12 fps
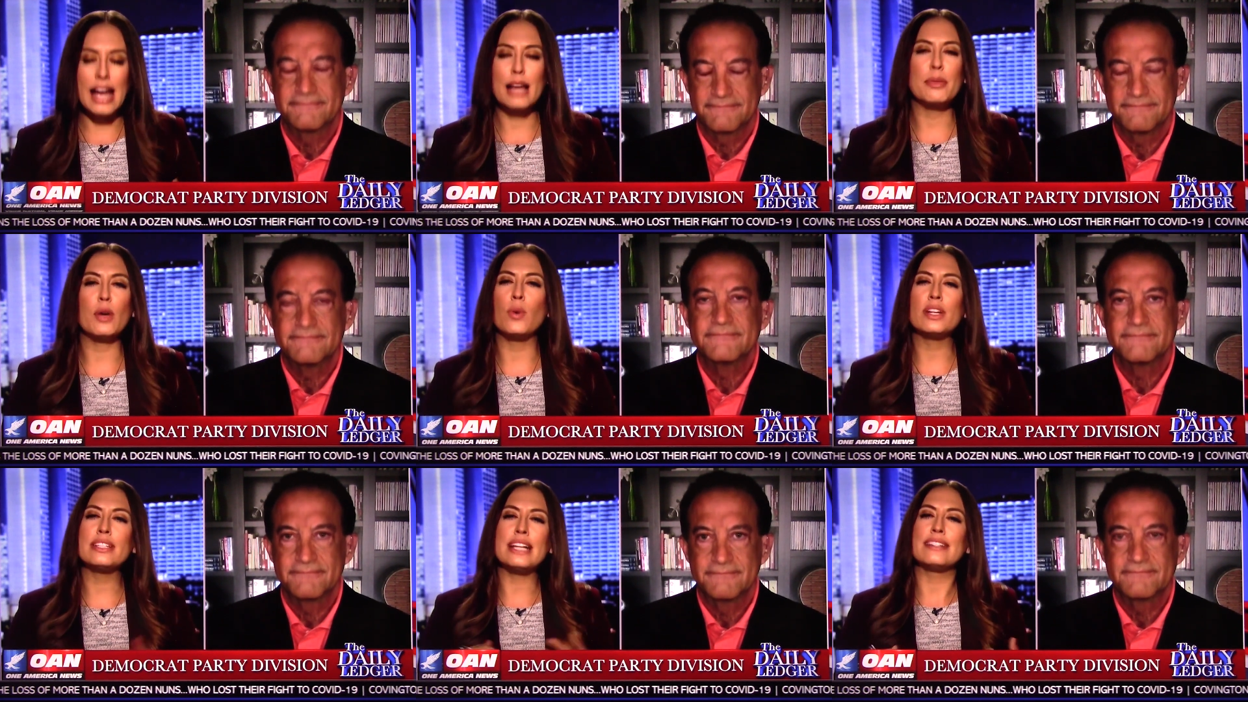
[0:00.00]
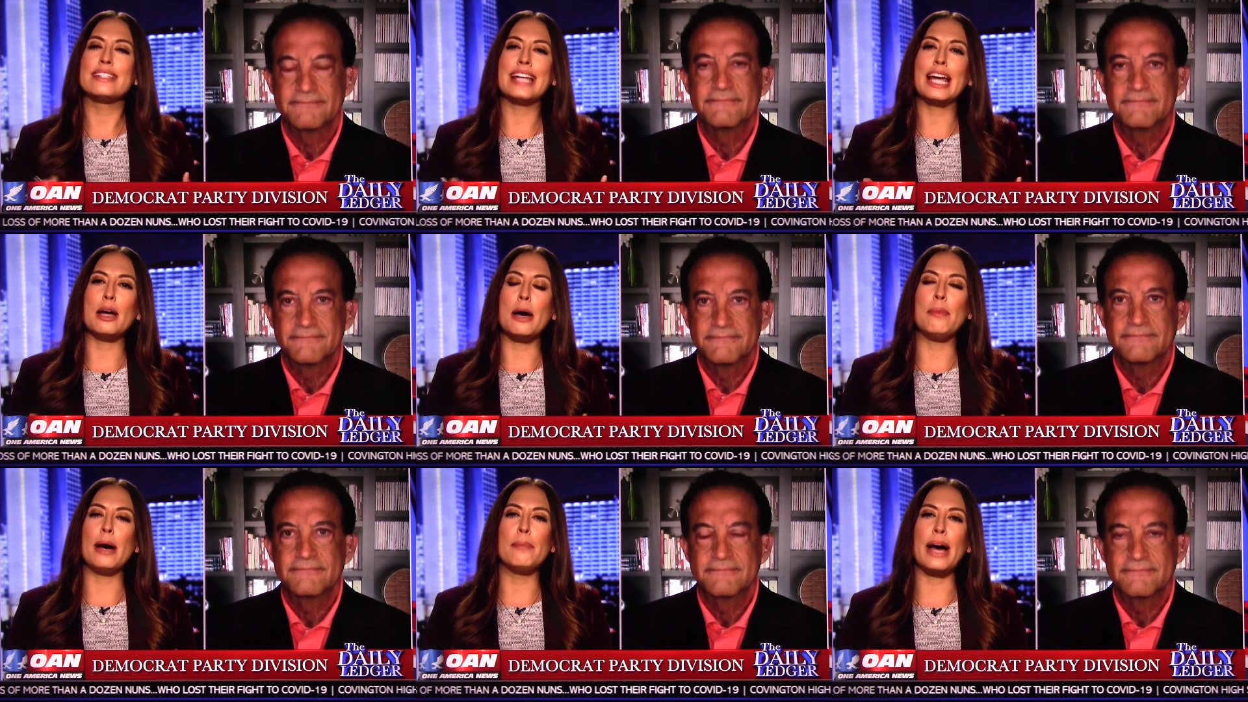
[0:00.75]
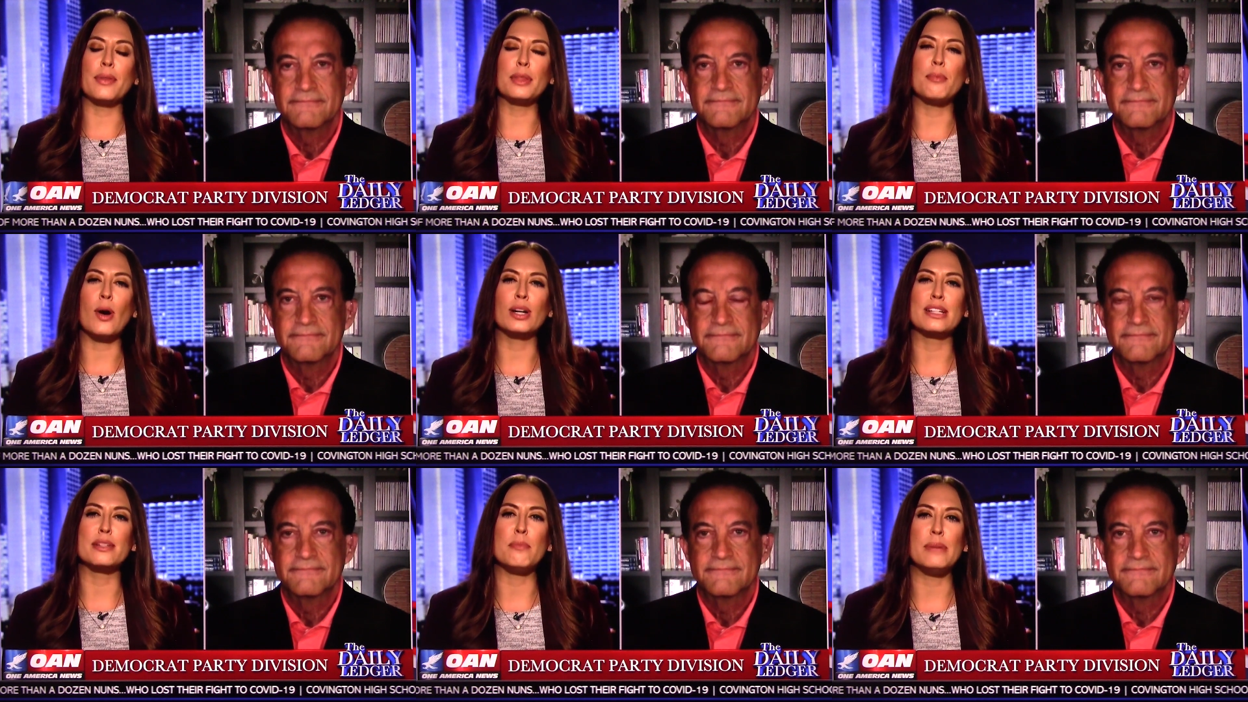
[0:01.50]
Speaker 1: I, I mean, what does that say ab about the
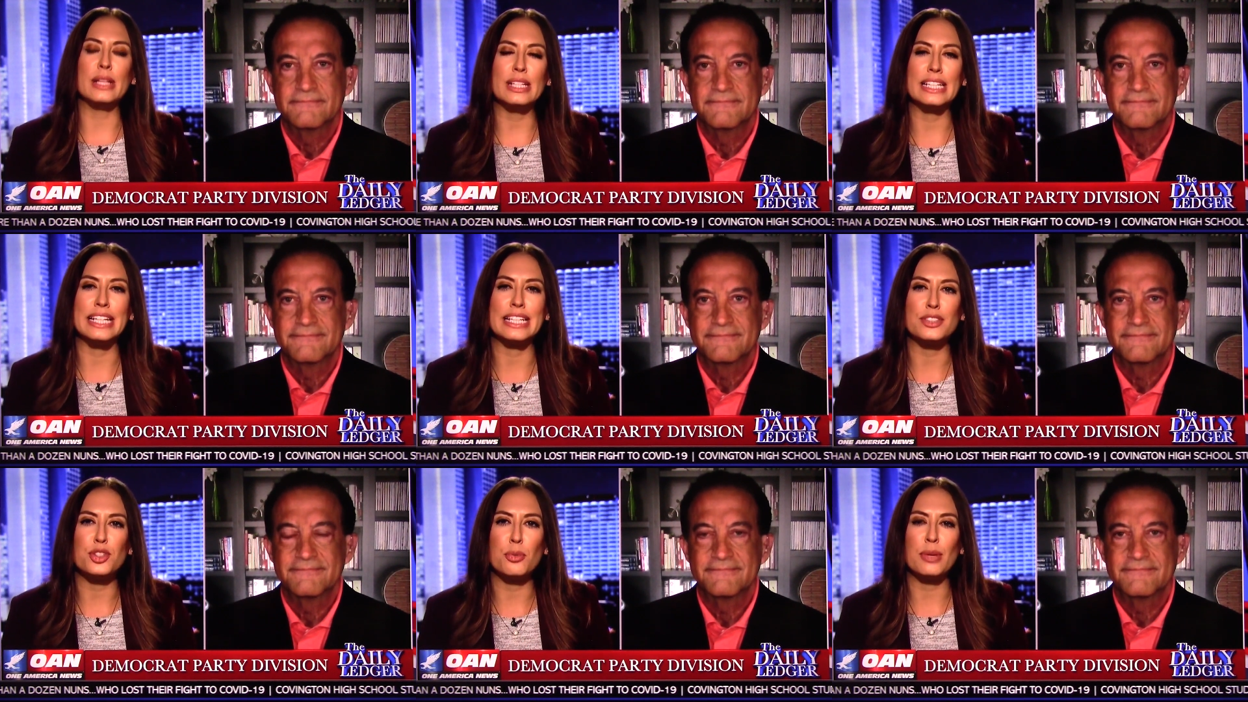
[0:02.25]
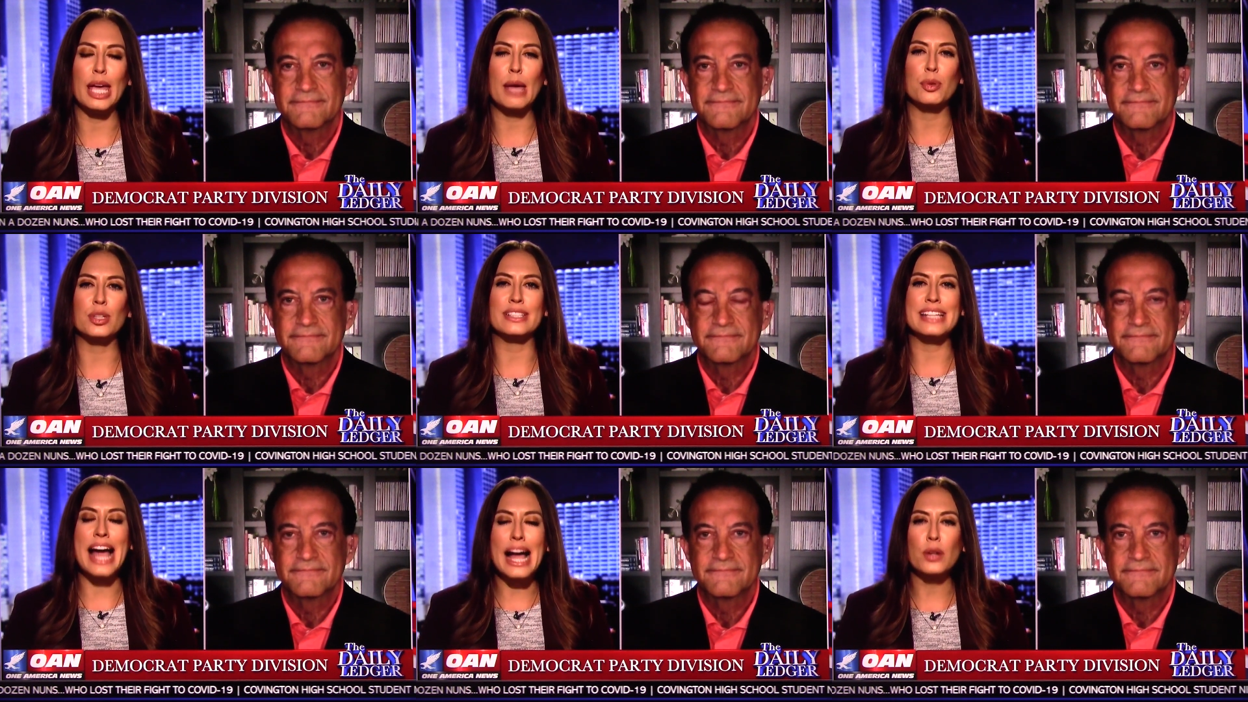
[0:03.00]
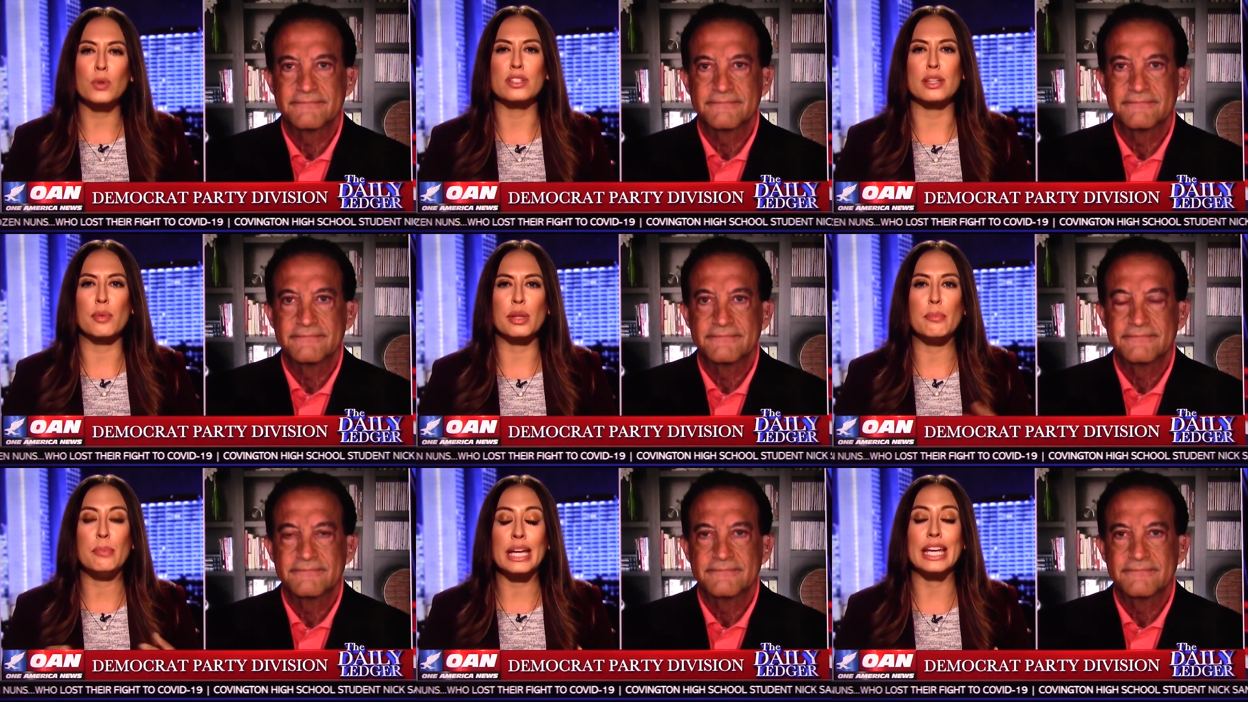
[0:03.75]
party's ability to be able to tackle some of
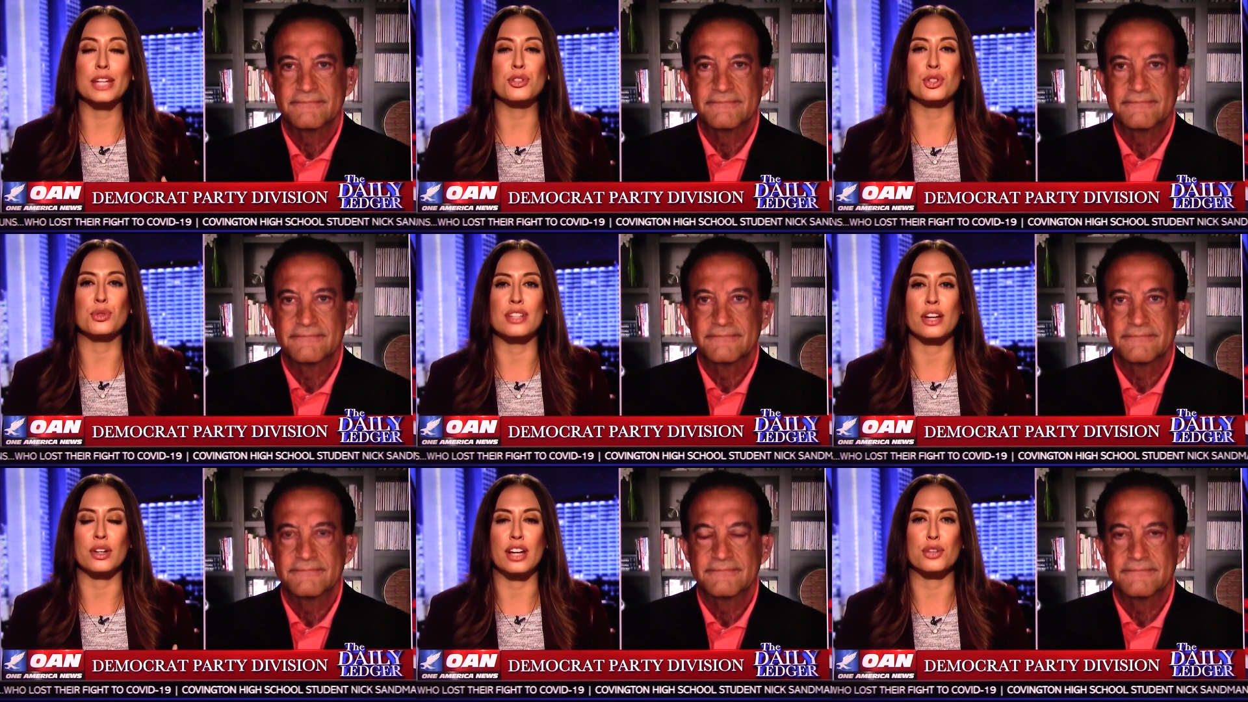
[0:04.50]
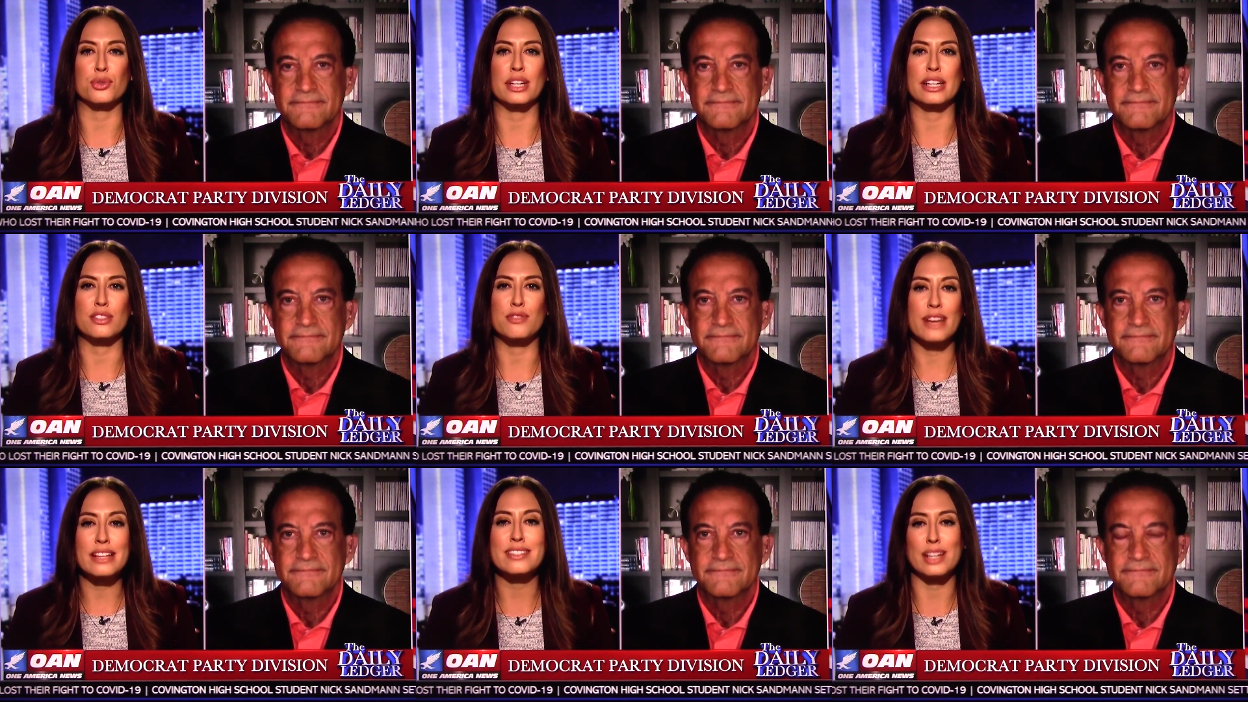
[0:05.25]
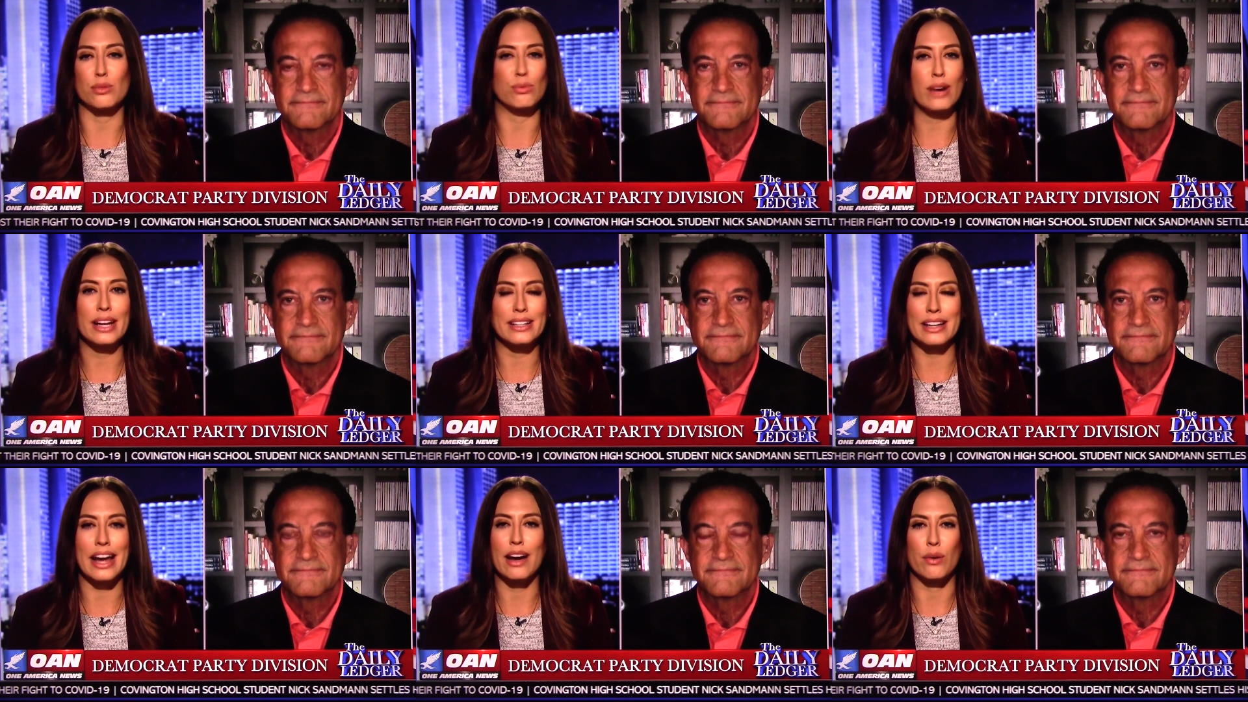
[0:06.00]
the big issues that our country is facing right
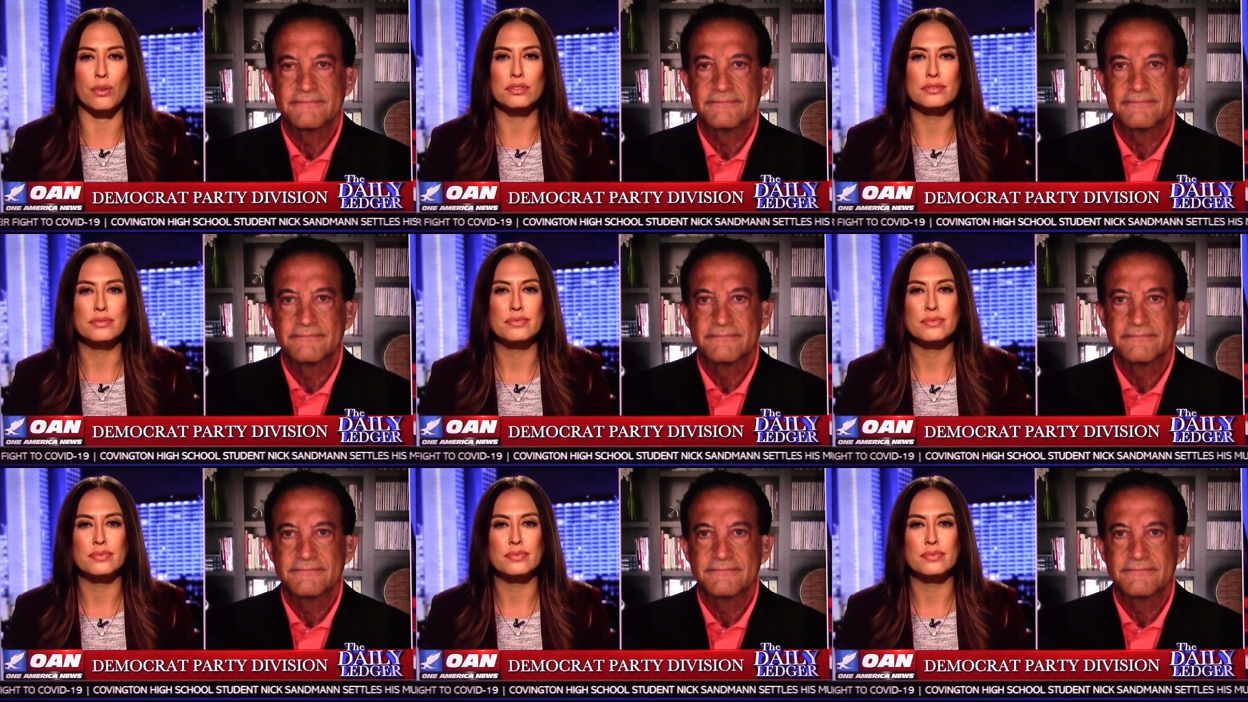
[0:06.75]
now?